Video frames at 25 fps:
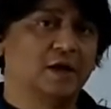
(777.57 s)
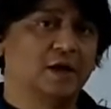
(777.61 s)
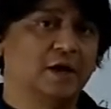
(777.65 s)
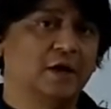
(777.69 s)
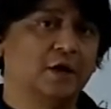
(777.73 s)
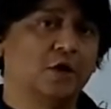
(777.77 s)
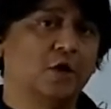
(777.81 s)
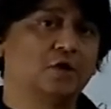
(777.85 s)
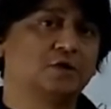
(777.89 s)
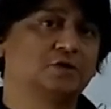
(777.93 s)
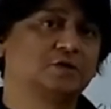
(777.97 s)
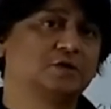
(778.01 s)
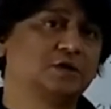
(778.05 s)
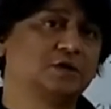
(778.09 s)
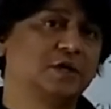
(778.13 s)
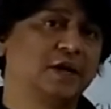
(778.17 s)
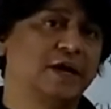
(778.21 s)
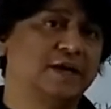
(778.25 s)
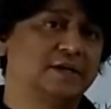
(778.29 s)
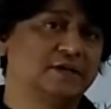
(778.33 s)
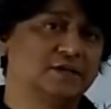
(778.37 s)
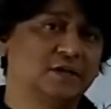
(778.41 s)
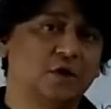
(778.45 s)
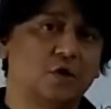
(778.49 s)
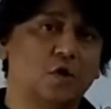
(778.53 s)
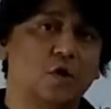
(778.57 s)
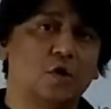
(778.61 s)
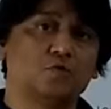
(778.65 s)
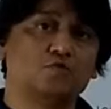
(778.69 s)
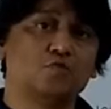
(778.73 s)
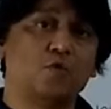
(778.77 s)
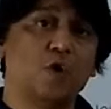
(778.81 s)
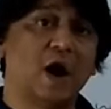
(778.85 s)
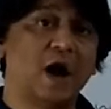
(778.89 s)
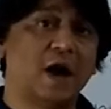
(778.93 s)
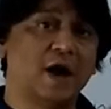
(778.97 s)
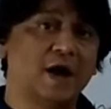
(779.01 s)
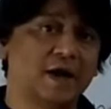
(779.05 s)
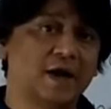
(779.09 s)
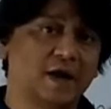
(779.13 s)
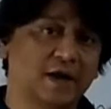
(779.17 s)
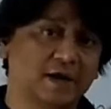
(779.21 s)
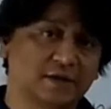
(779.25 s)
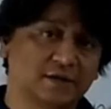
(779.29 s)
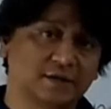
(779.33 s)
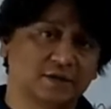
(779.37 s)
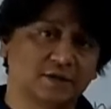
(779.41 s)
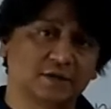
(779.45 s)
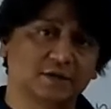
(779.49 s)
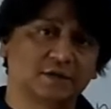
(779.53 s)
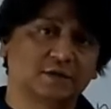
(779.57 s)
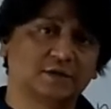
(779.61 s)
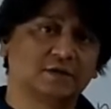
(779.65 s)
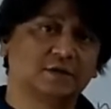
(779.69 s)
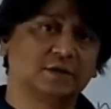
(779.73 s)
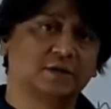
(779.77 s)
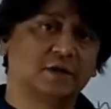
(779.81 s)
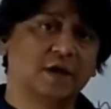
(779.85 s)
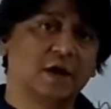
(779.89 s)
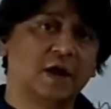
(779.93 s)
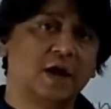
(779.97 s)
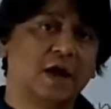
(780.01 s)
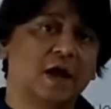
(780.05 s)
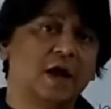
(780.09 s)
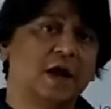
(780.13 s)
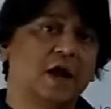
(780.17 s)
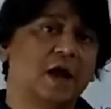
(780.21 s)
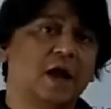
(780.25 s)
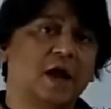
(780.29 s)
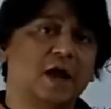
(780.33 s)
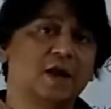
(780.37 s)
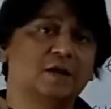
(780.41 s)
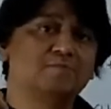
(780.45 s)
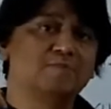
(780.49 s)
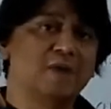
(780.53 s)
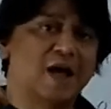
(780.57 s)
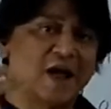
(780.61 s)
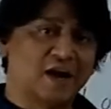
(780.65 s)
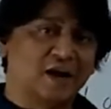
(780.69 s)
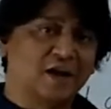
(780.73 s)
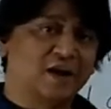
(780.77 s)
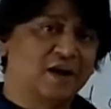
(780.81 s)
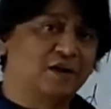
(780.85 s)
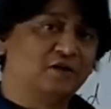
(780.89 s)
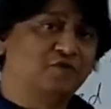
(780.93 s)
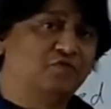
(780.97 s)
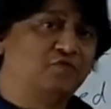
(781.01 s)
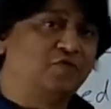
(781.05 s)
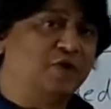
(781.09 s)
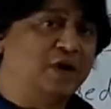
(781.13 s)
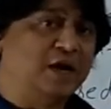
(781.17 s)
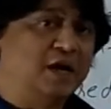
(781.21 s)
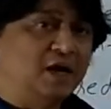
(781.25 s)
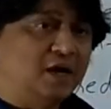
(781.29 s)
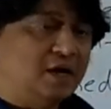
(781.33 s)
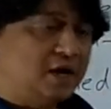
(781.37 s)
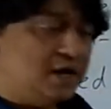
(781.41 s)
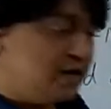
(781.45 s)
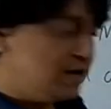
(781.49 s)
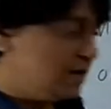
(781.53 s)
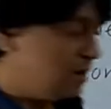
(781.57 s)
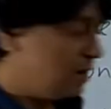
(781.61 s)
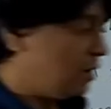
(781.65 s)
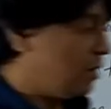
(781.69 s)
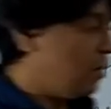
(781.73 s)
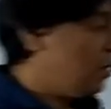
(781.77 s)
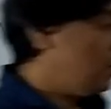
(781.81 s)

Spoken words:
it oscillates along y-axis, and magnetic field, it